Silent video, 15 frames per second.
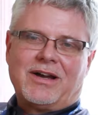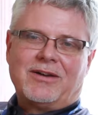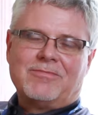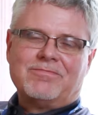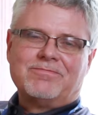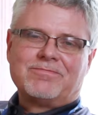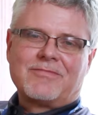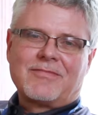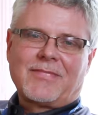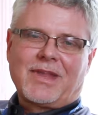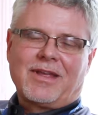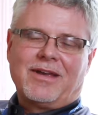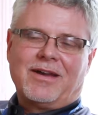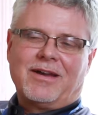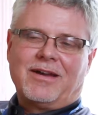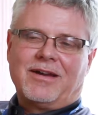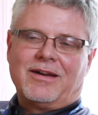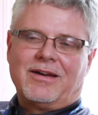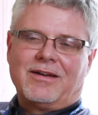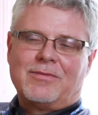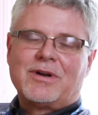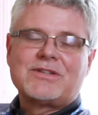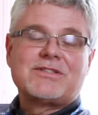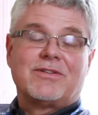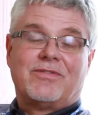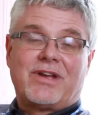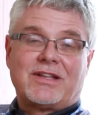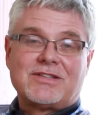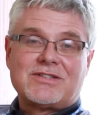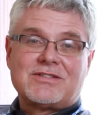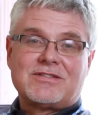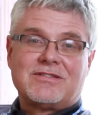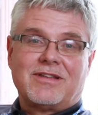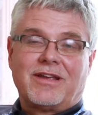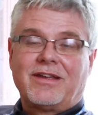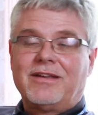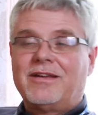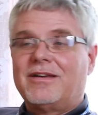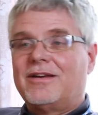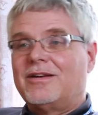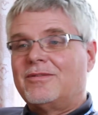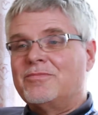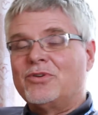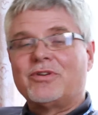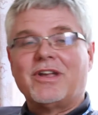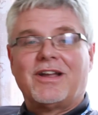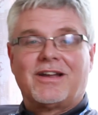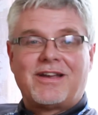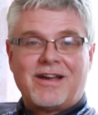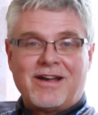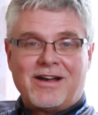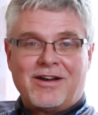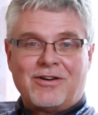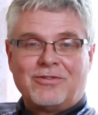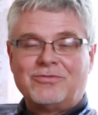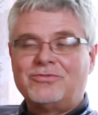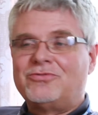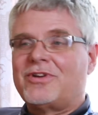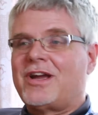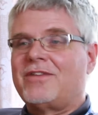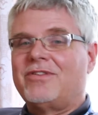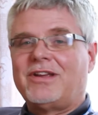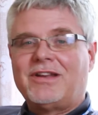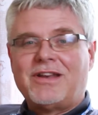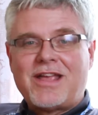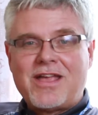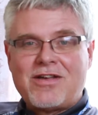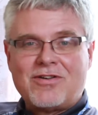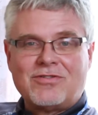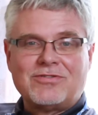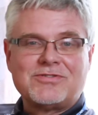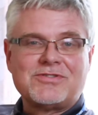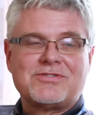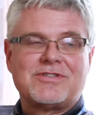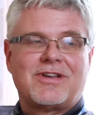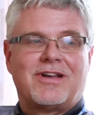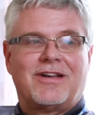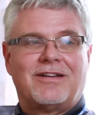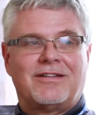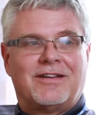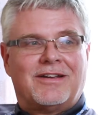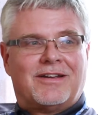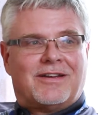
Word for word: um, uh, amongst events like uh, milking a cow, driving nails, uh,